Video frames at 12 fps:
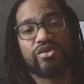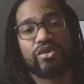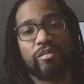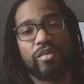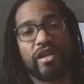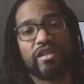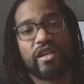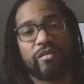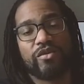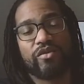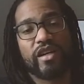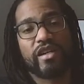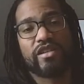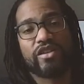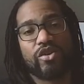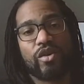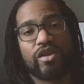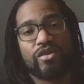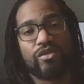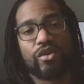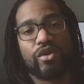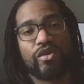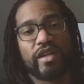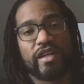sort of buttoned up and ready to go on the
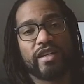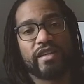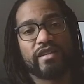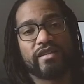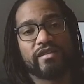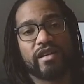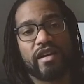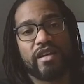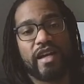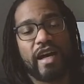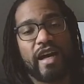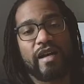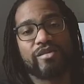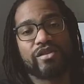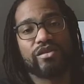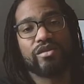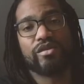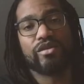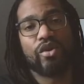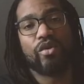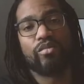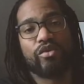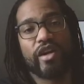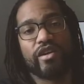road is an absolute
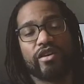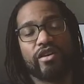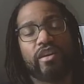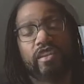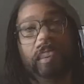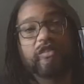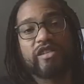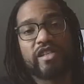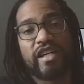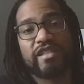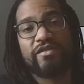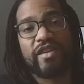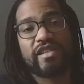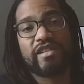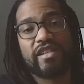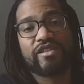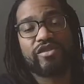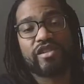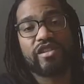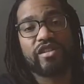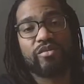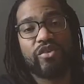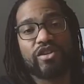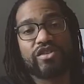no-brainer. Obviously, he has a vested interest in the
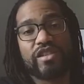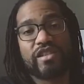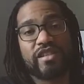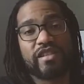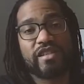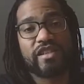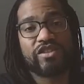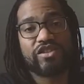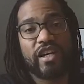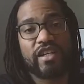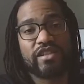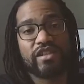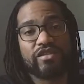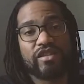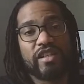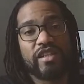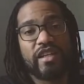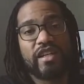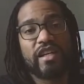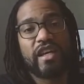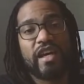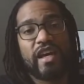project since it's his chassis underneath it.